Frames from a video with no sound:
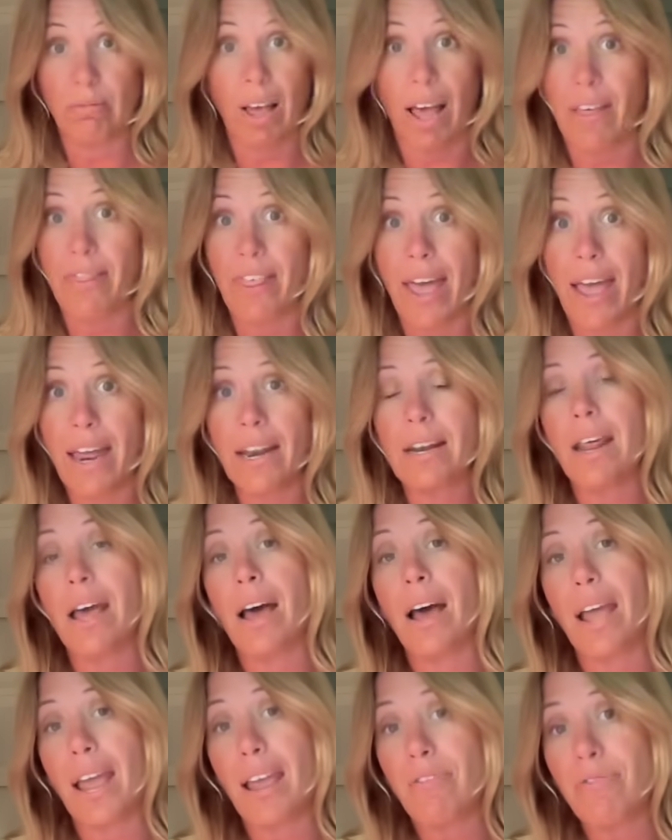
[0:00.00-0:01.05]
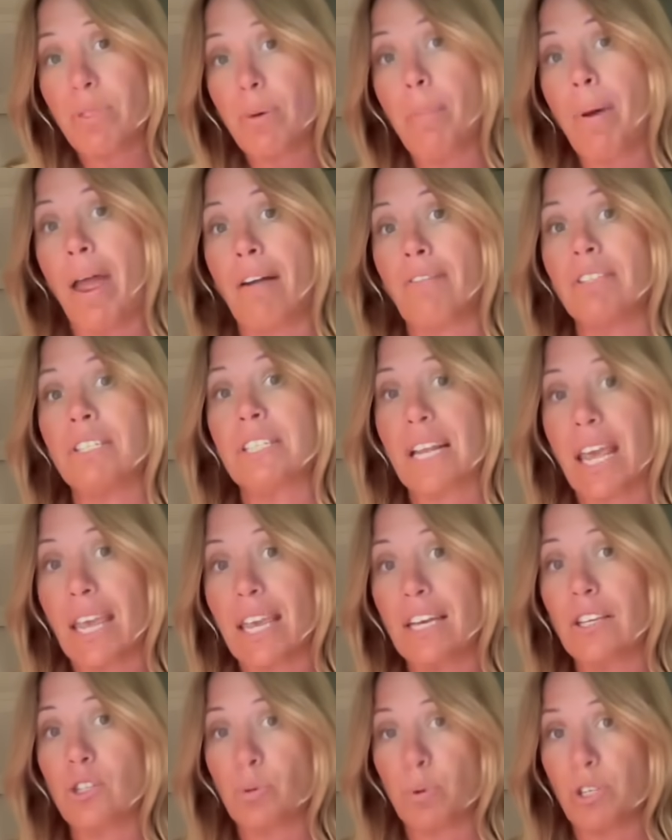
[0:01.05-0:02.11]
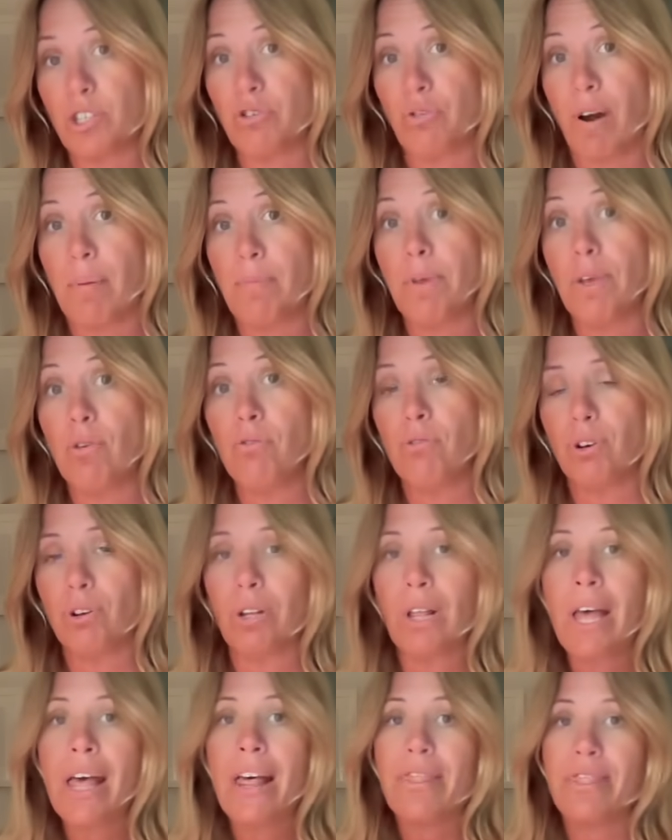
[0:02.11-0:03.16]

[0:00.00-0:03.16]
And then if the parents take it to a tribunal,